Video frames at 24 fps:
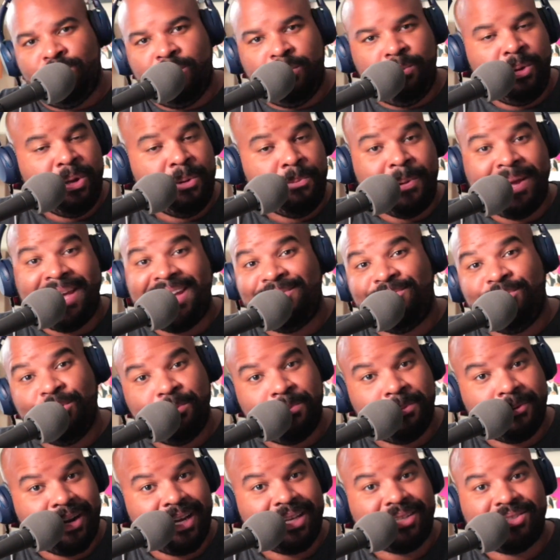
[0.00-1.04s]
We pay full
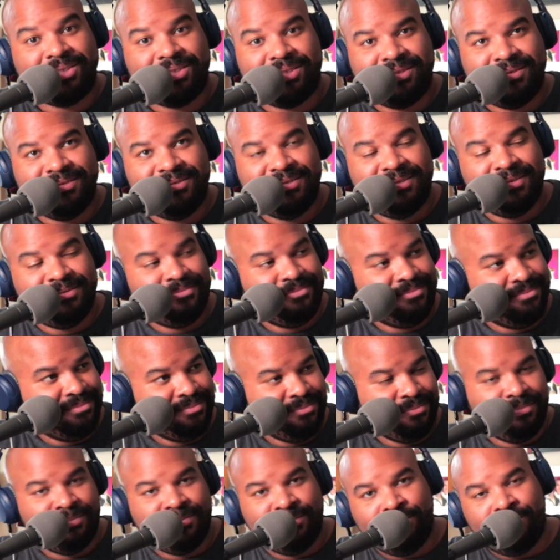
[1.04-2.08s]
price.
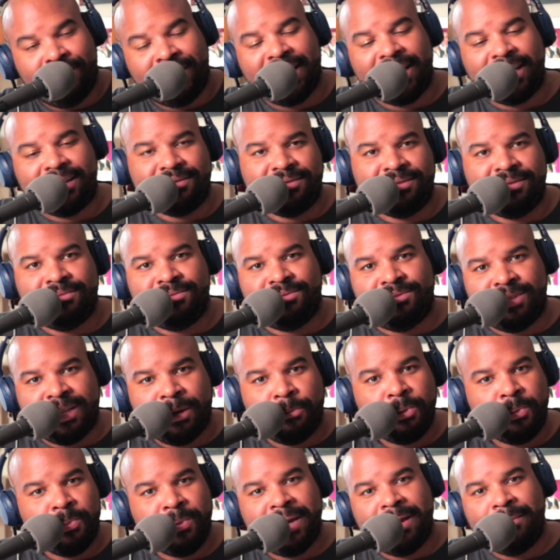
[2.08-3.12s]
Buy it. That
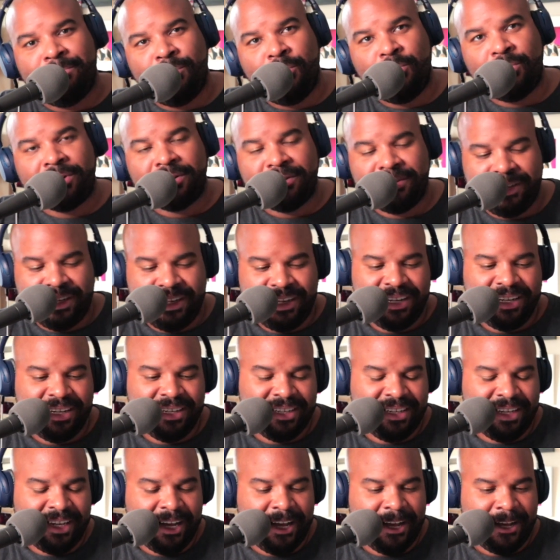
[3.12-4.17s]
way we get more.
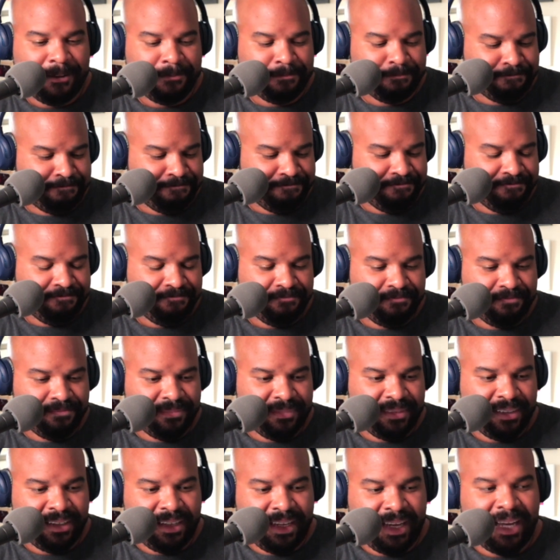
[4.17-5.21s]
And
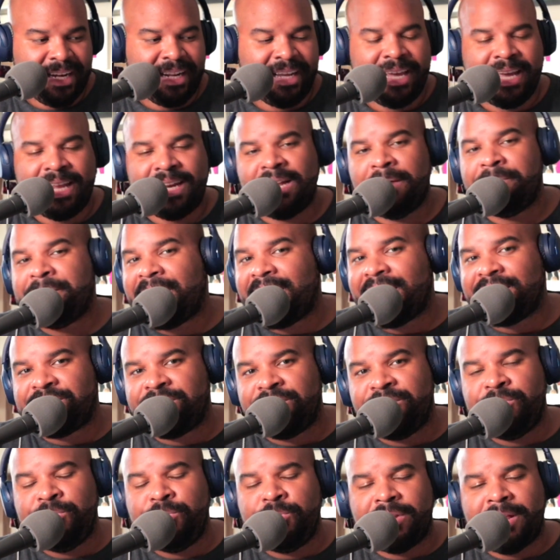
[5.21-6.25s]
again, I'm not
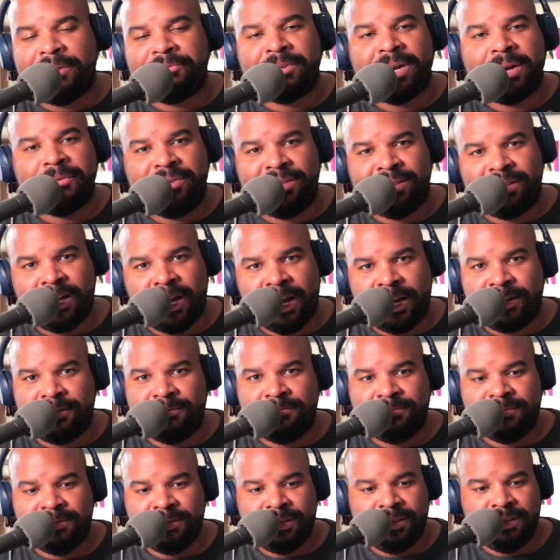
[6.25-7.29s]
asking you to do that for every line.
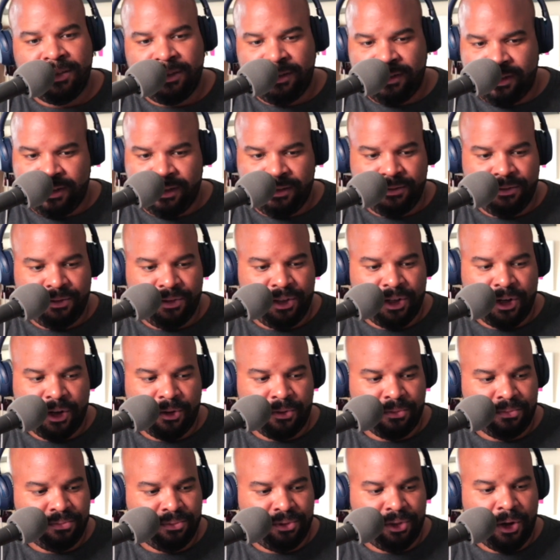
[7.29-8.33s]
You
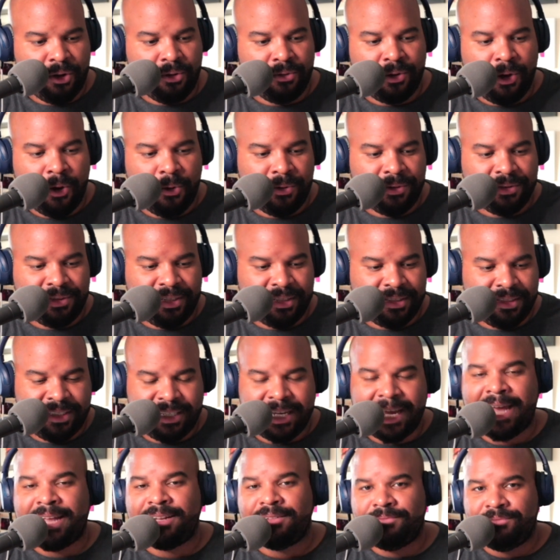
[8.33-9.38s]
know, don't go into
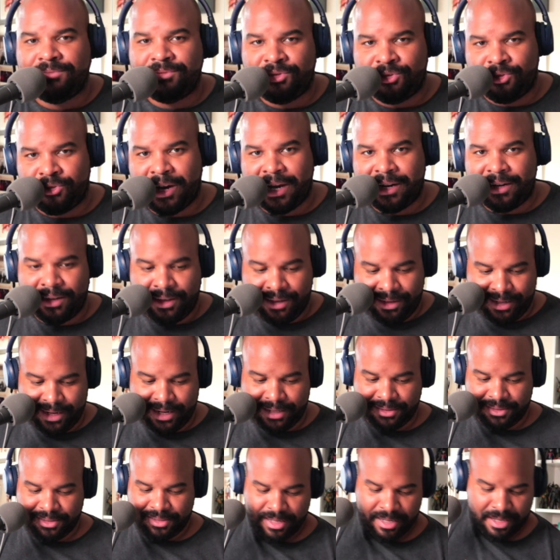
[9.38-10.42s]
debt trying to
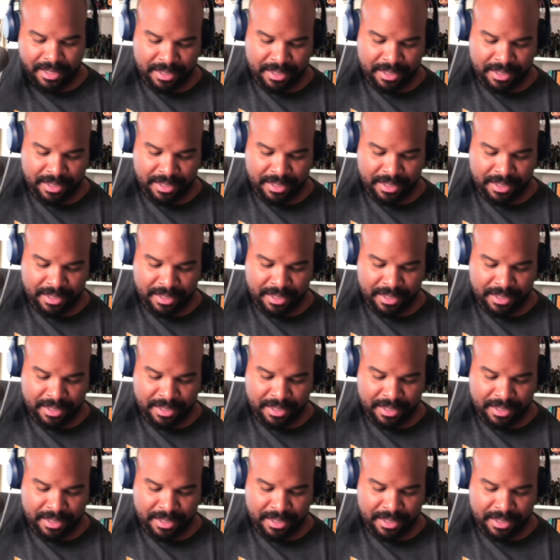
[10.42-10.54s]
collect.